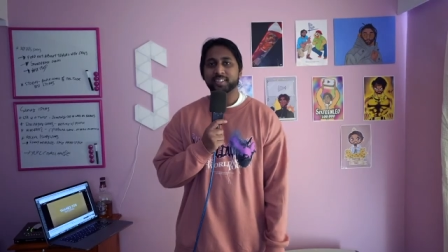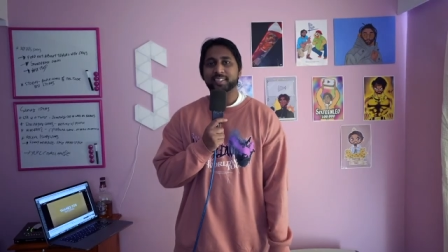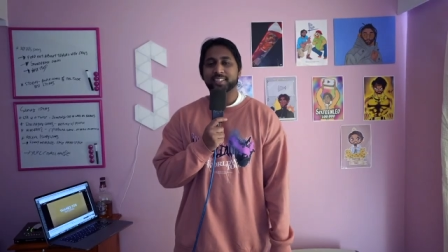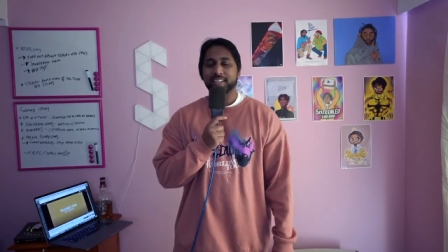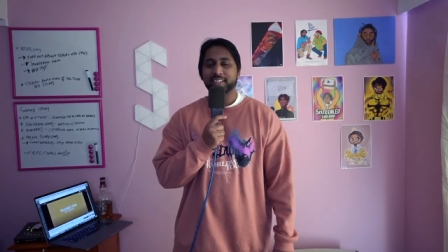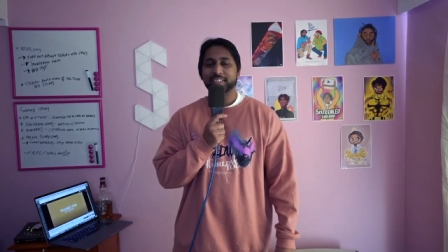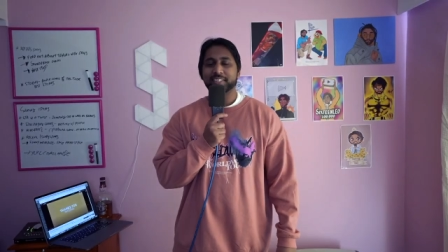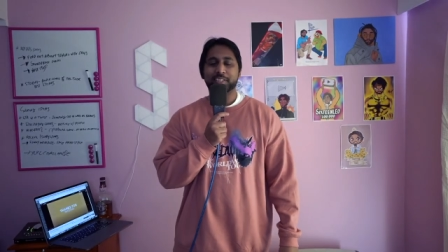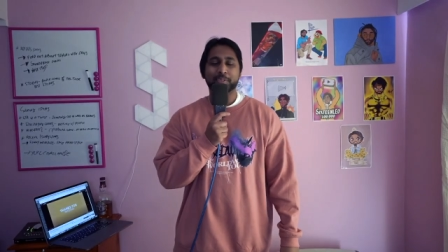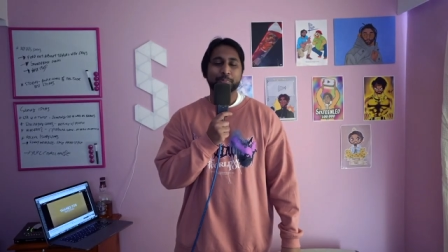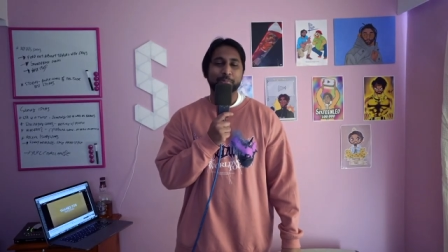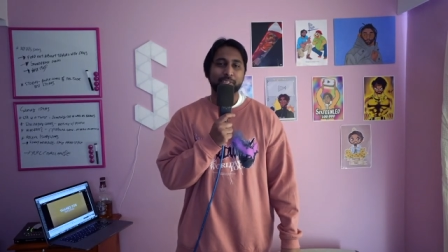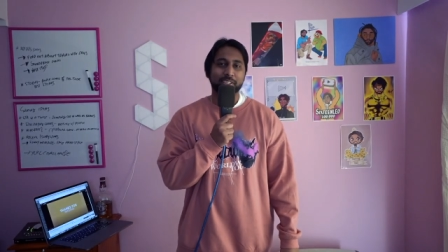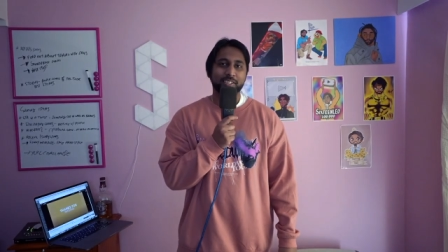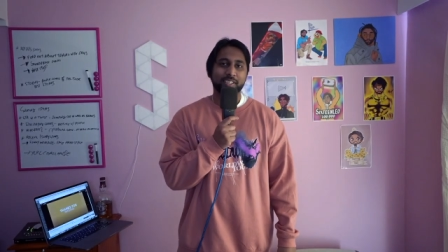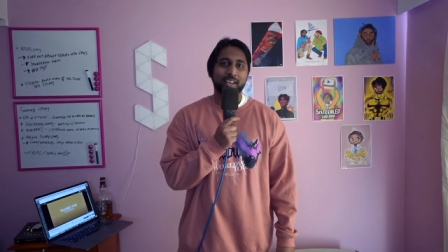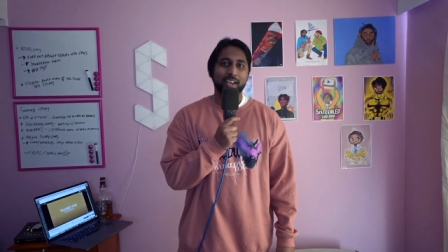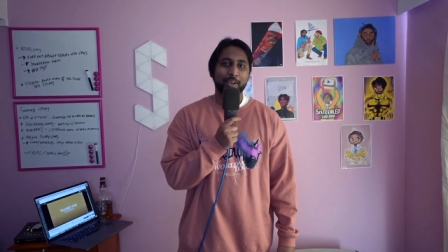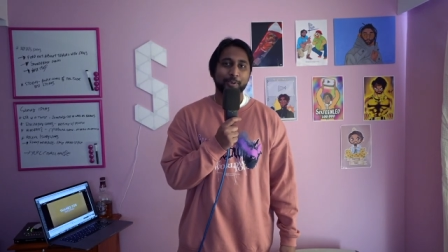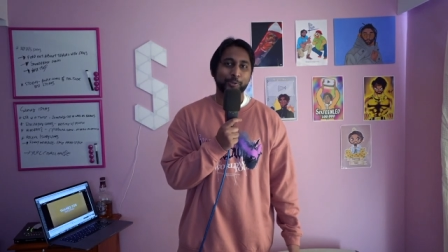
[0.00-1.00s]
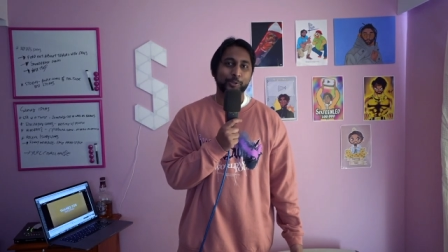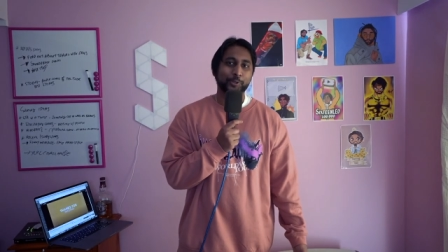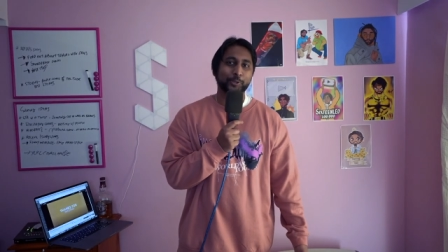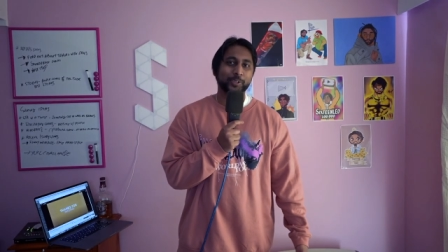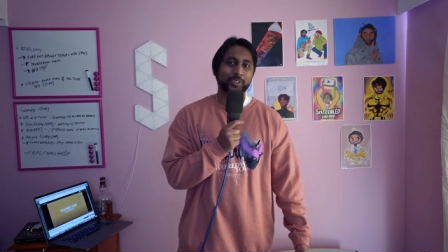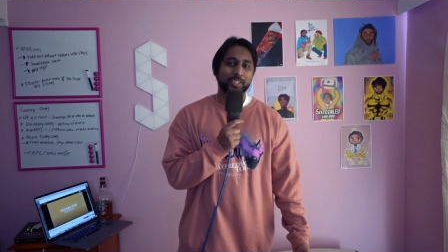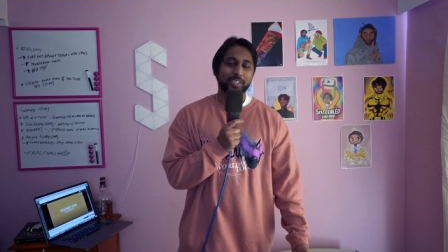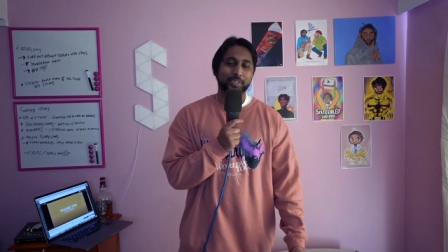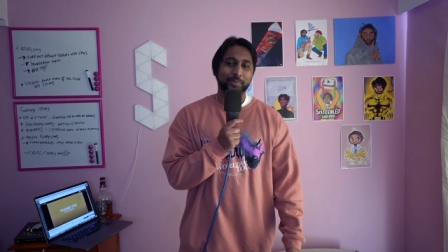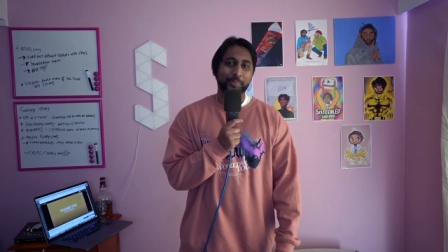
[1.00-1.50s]
a testament to how
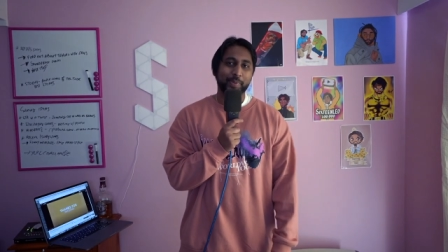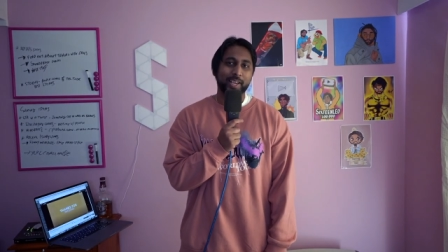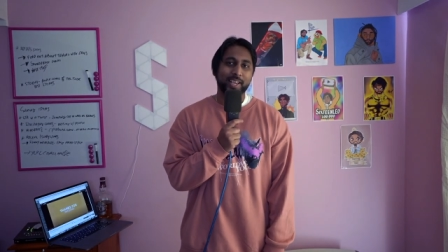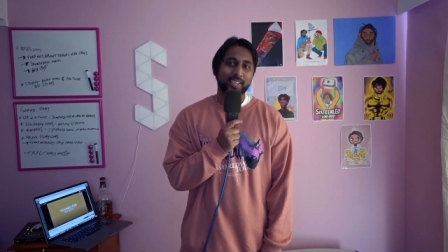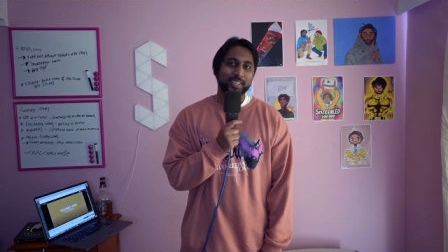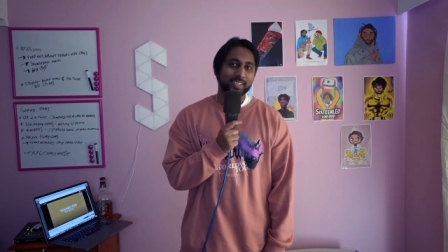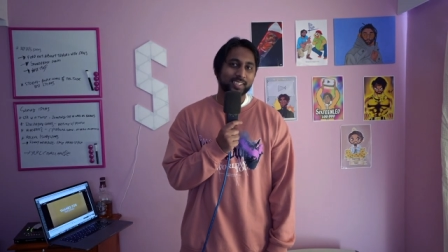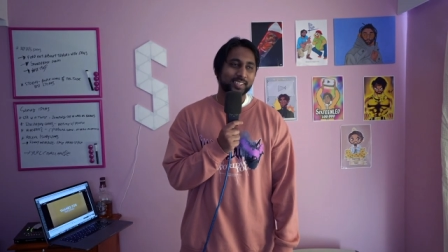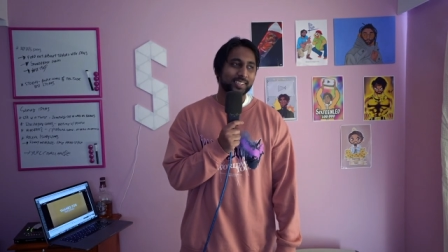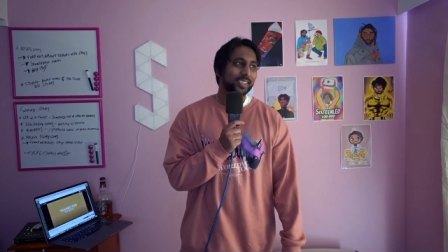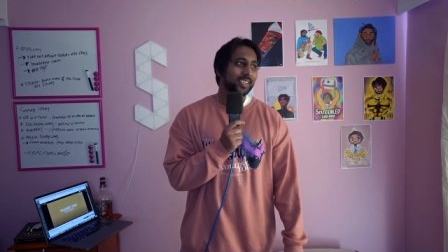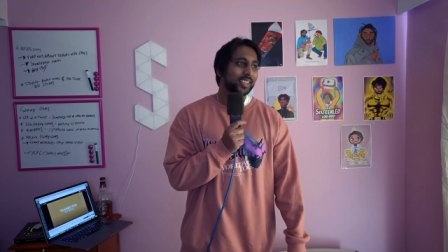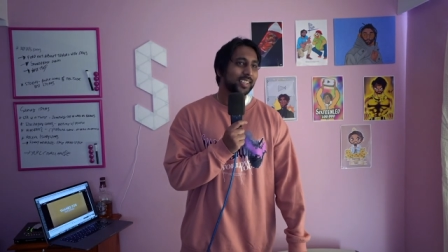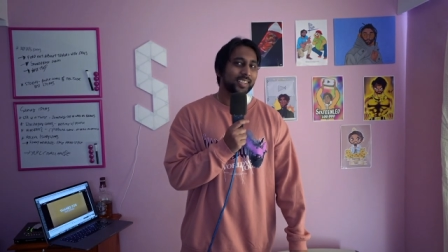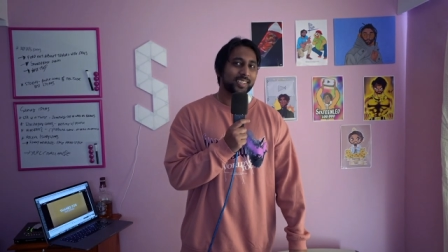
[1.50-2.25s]
short this man is